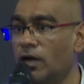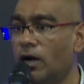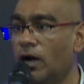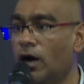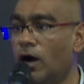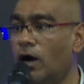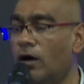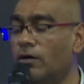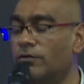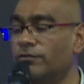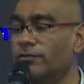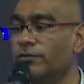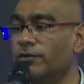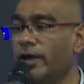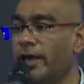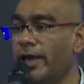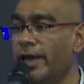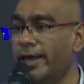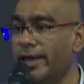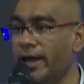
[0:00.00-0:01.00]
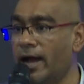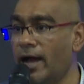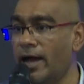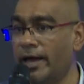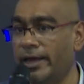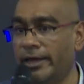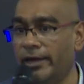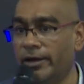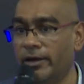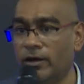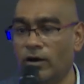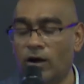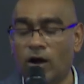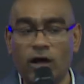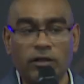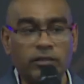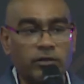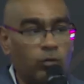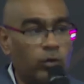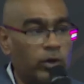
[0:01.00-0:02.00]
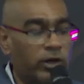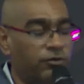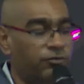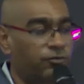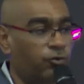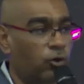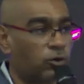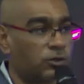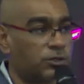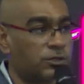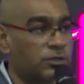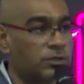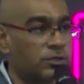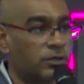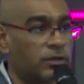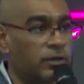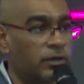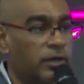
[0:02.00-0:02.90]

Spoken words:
of AI on the workforce